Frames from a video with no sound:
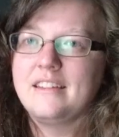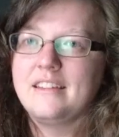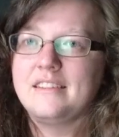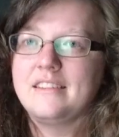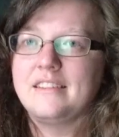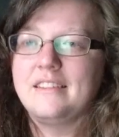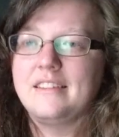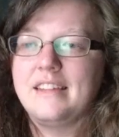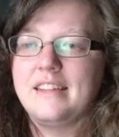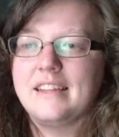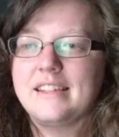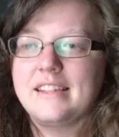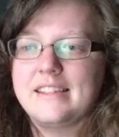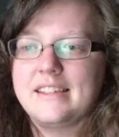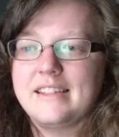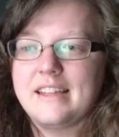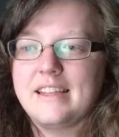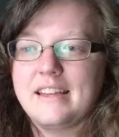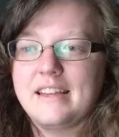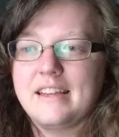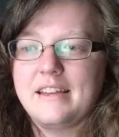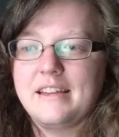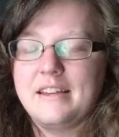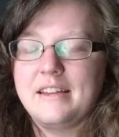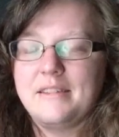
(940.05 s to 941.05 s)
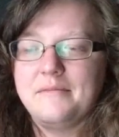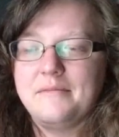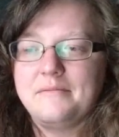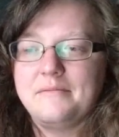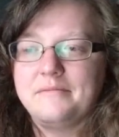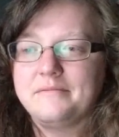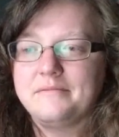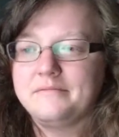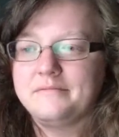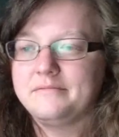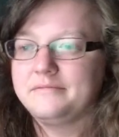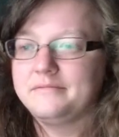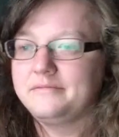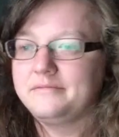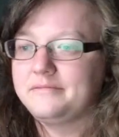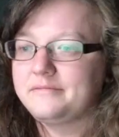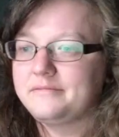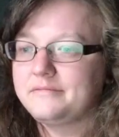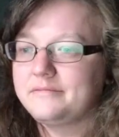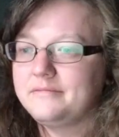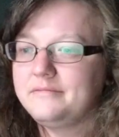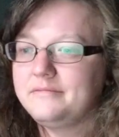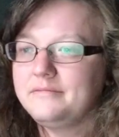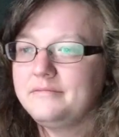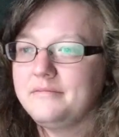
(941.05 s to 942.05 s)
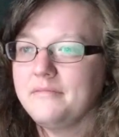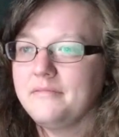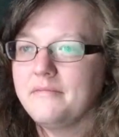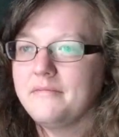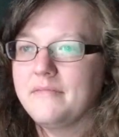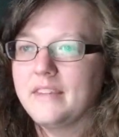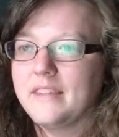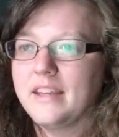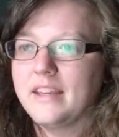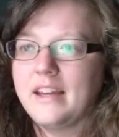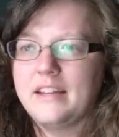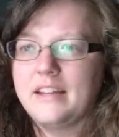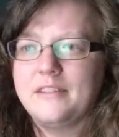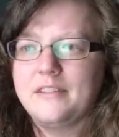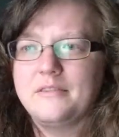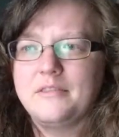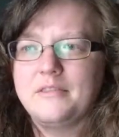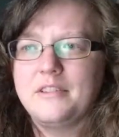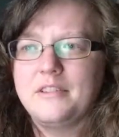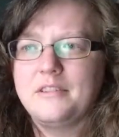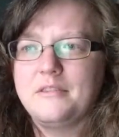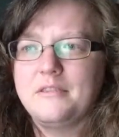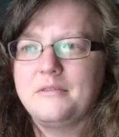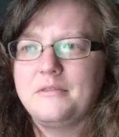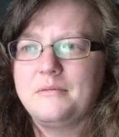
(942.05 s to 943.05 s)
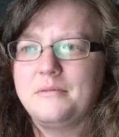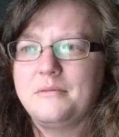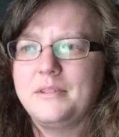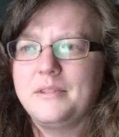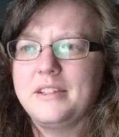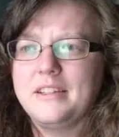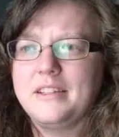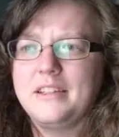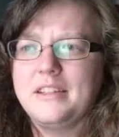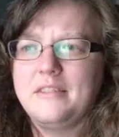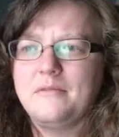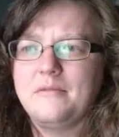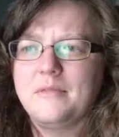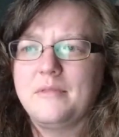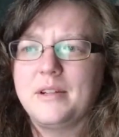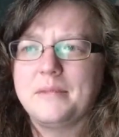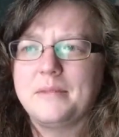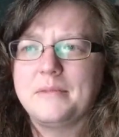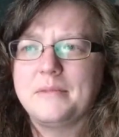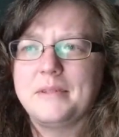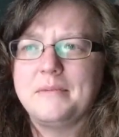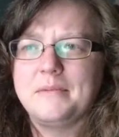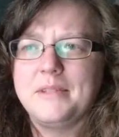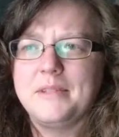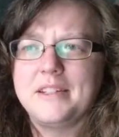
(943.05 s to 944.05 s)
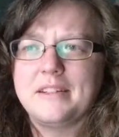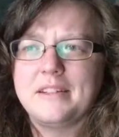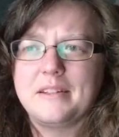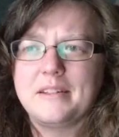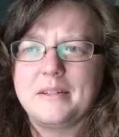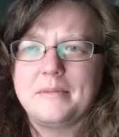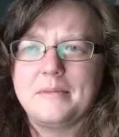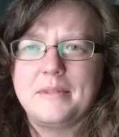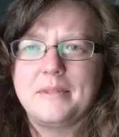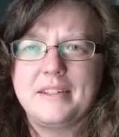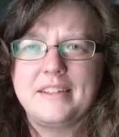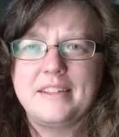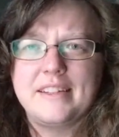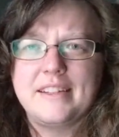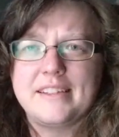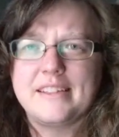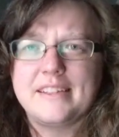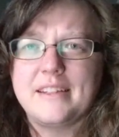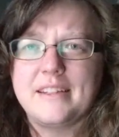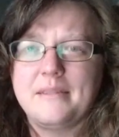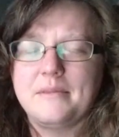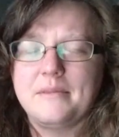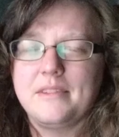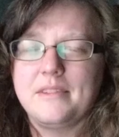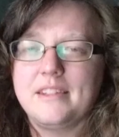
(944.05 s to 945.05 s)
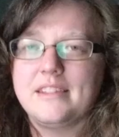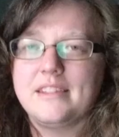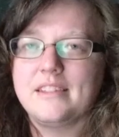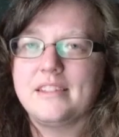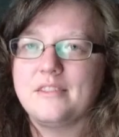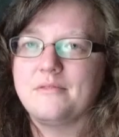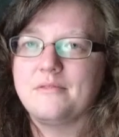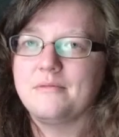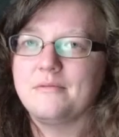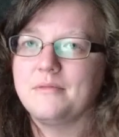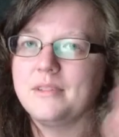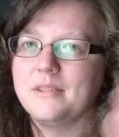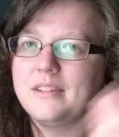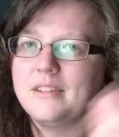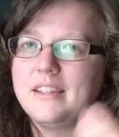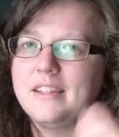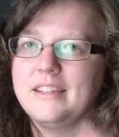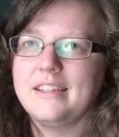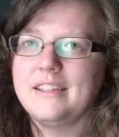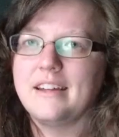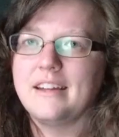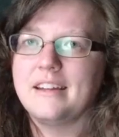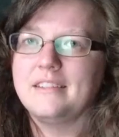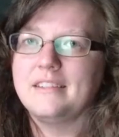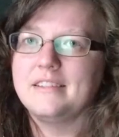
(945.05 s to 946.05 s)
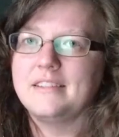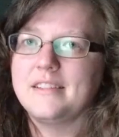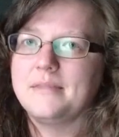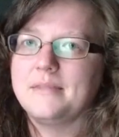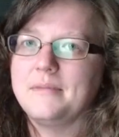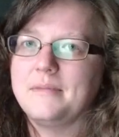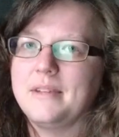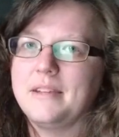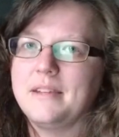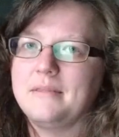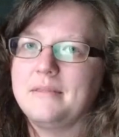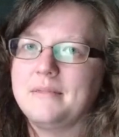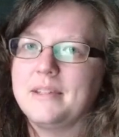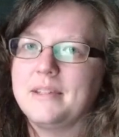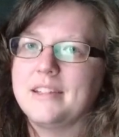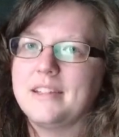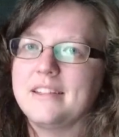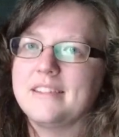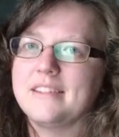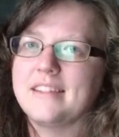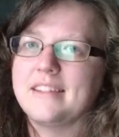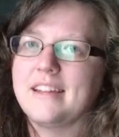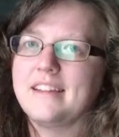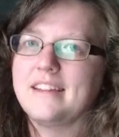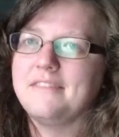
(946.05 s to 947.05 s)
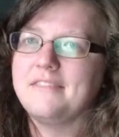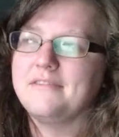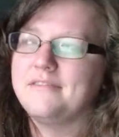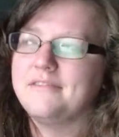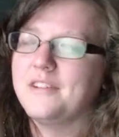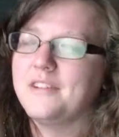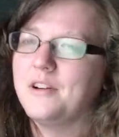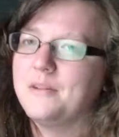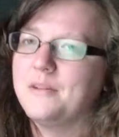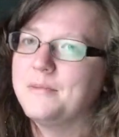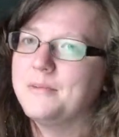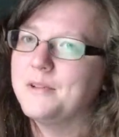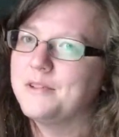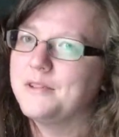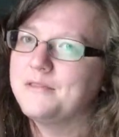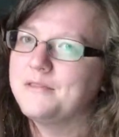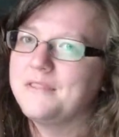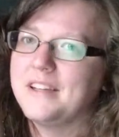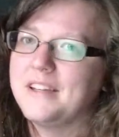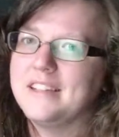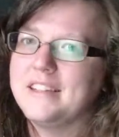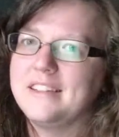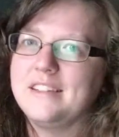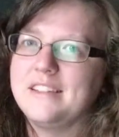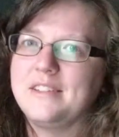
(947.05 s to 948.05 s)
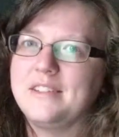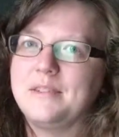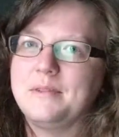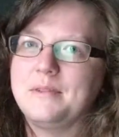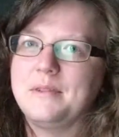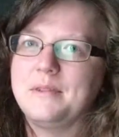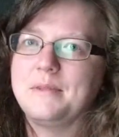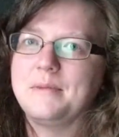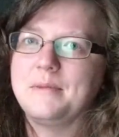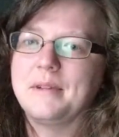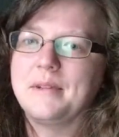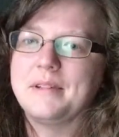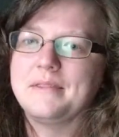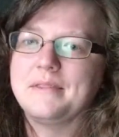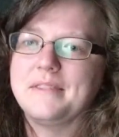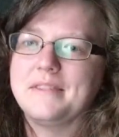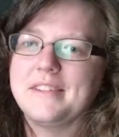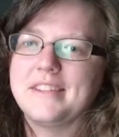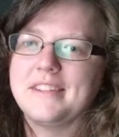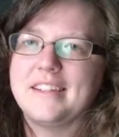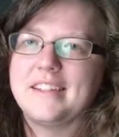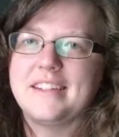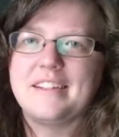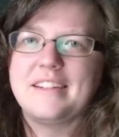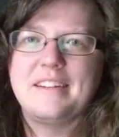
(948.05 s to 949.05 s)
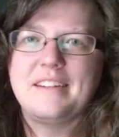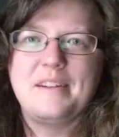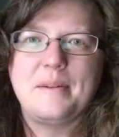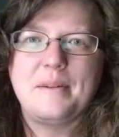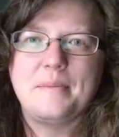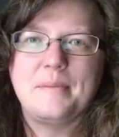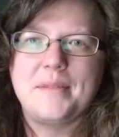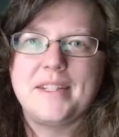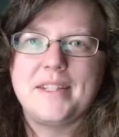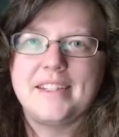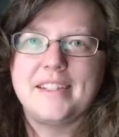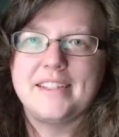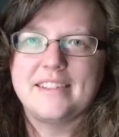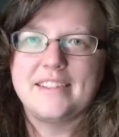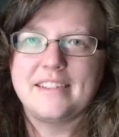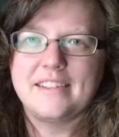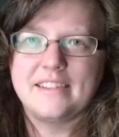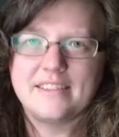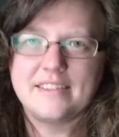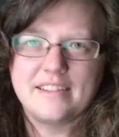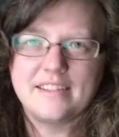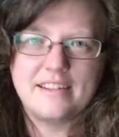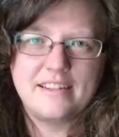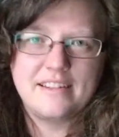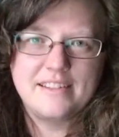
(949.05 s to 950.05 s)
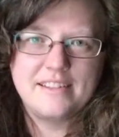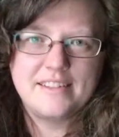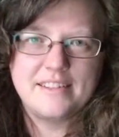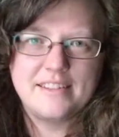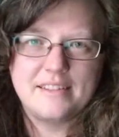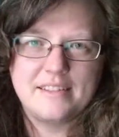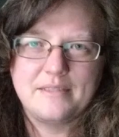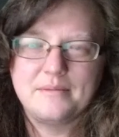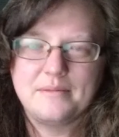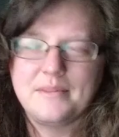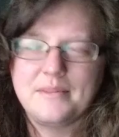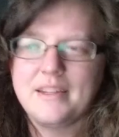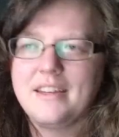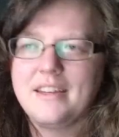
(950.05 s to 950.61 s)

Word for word: Next time, I don't know really what I'm going to be talking about next time, but this has really gotten to me because I almost fell into it where it was like, oh man, that sounds awesome.